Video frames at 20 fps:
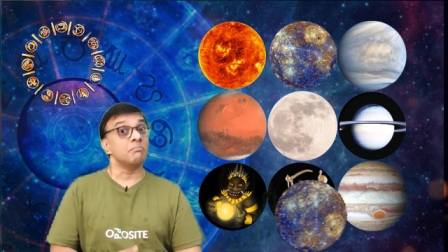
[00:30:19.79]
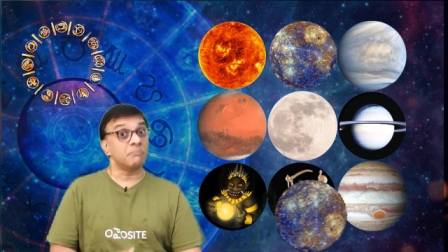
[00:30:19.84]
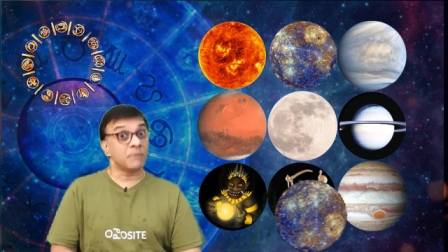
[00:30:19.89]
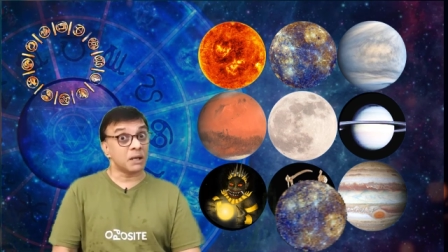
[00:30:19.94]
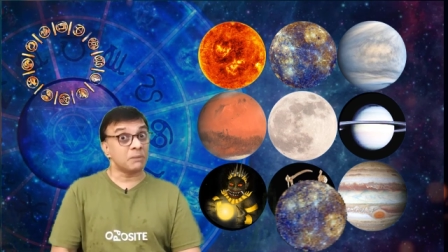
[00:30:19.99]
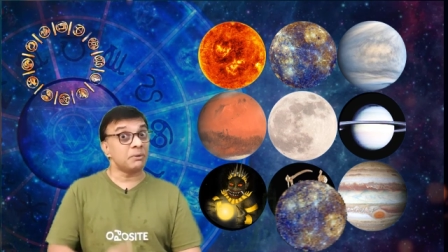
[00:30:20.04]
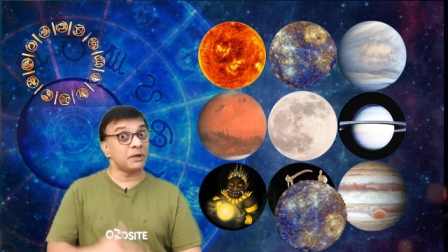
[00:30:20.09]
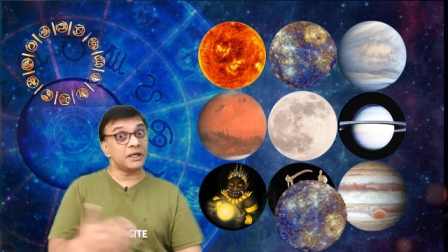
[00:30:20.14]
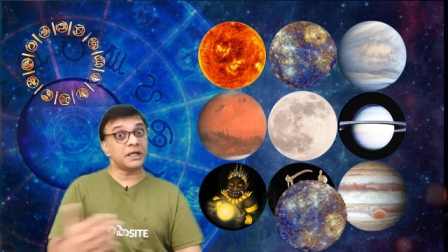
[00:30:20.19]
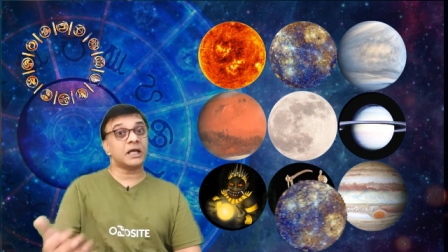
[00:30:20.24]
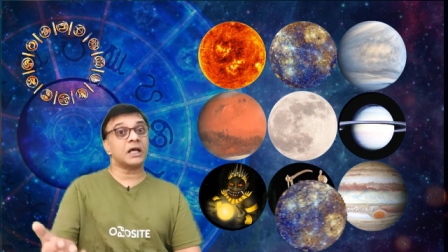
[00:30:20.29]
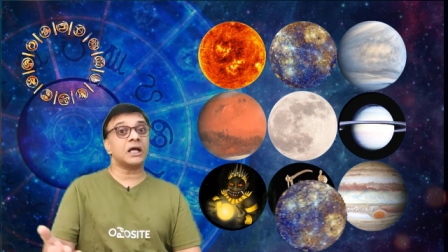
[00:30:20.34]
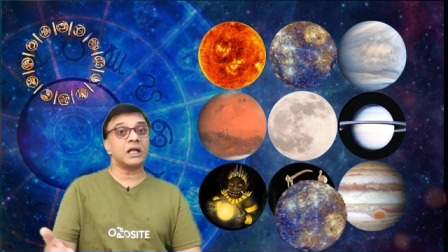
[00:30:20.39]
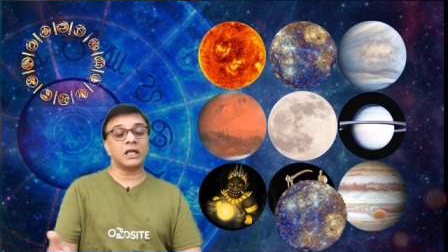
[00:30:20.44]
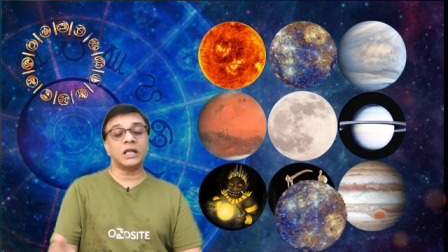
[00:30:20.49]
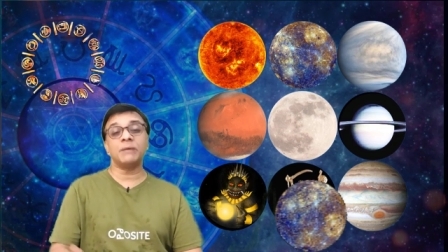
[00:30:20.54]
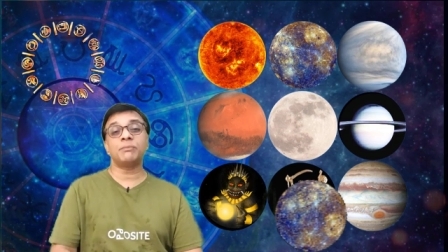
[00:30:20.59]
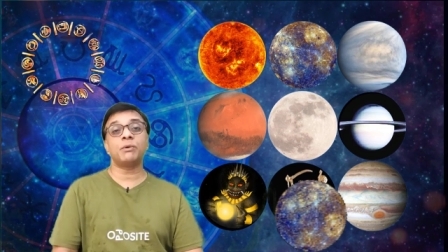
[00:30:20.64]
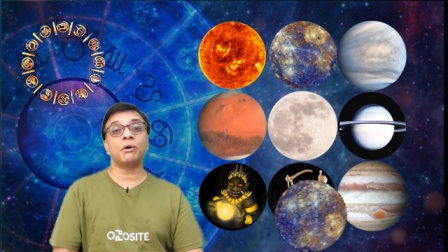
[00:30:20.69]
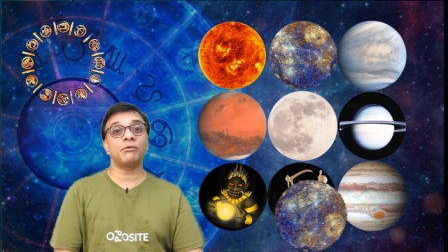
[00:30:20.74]
Maybe take
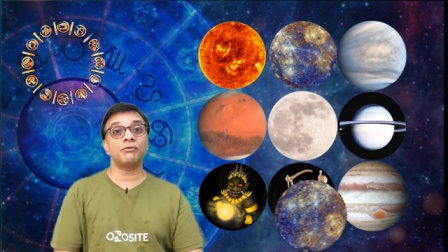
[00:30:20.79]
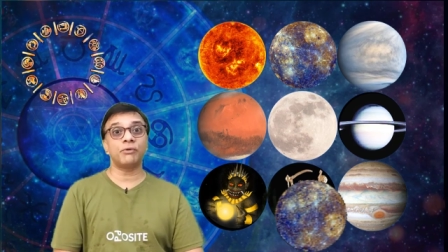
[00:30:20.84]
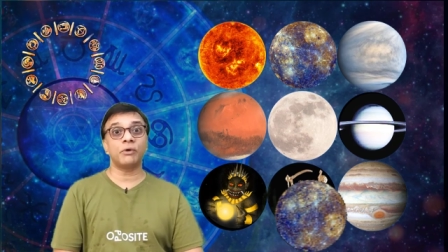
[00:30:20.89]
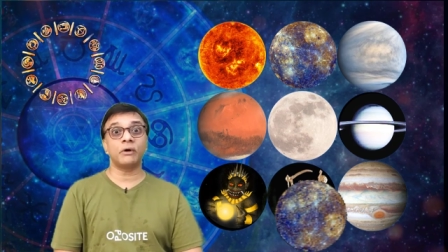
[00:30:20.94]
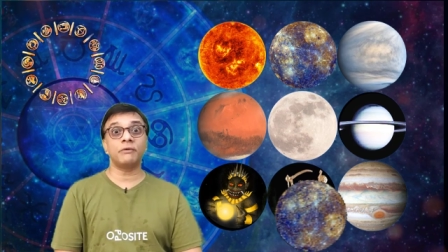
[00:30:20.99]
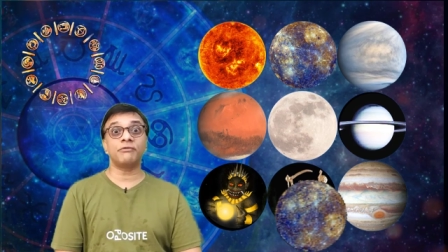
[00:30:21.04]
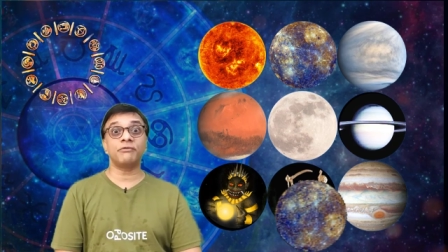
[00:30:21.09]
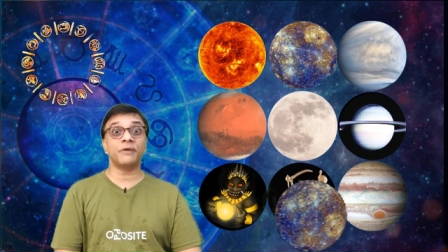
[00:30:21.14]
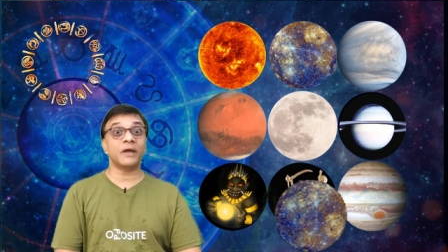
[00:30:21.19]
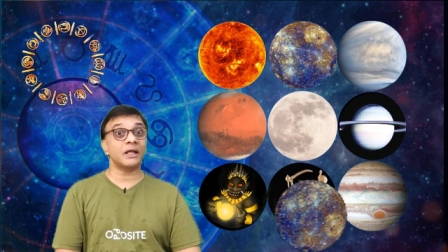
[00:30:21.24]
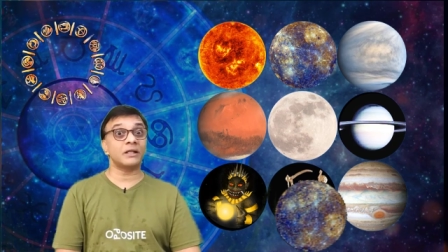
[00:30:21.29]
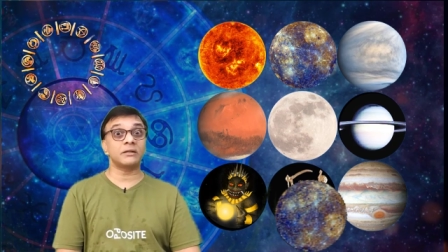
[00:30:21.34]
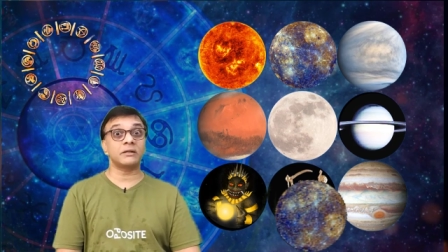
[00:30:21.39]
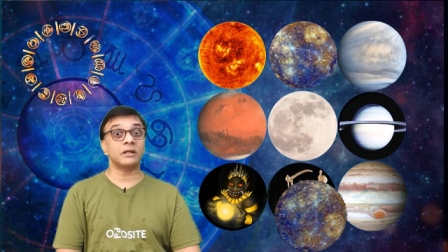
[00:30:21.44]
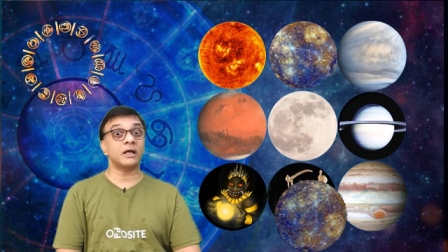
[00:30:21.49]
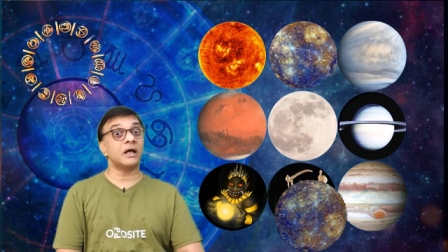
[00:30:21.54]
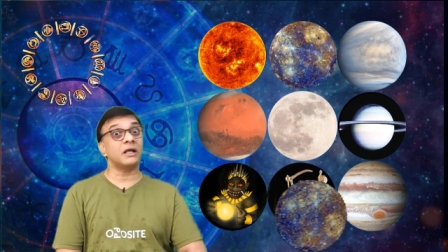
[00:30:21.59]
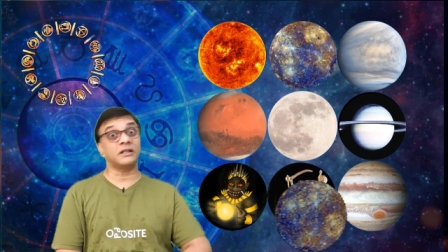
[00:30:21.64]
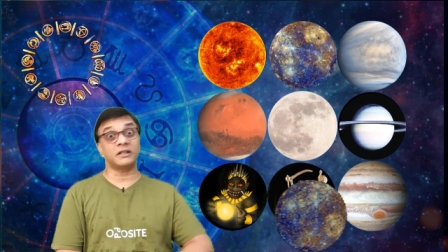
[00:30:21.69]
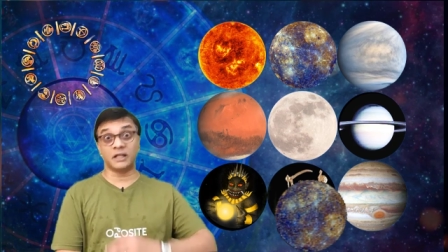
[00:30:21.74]
a leap of
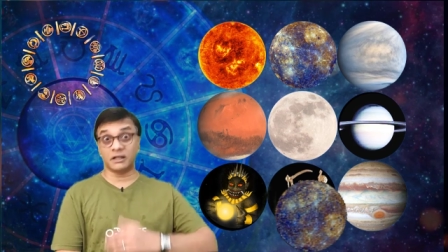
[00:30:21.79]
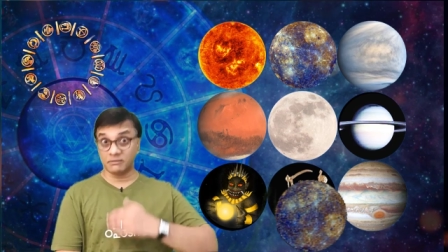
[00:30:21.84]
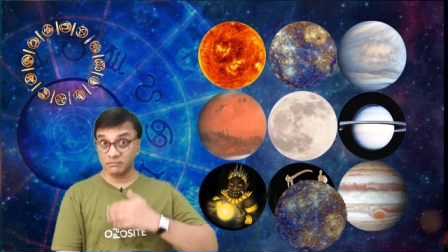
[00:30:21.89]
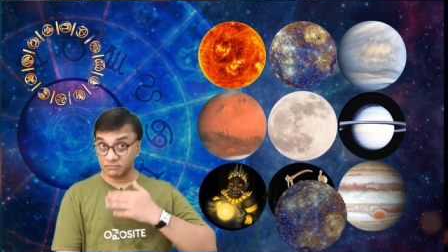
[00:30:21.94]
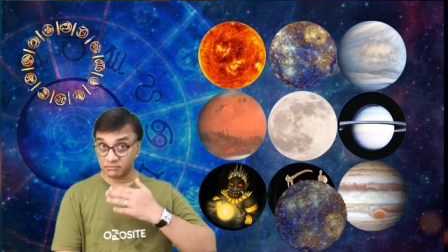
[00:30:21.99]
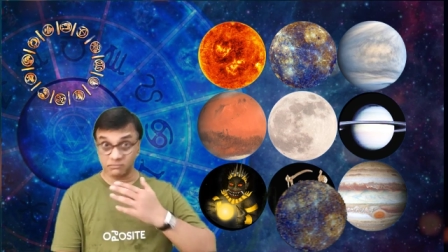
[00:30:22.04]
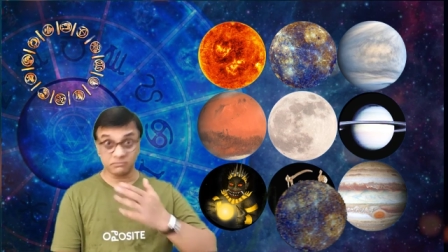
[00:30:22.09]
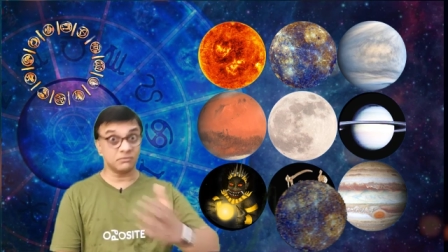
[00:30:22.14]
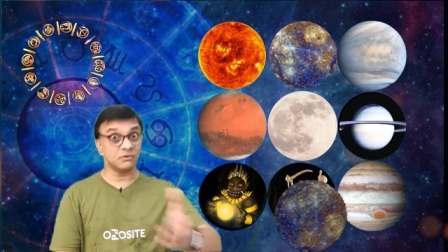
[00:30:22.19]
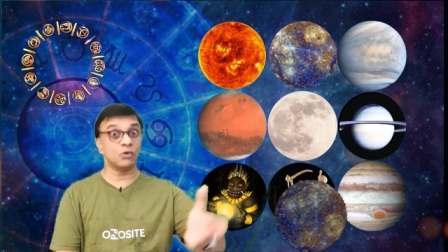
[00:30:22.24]
faith and then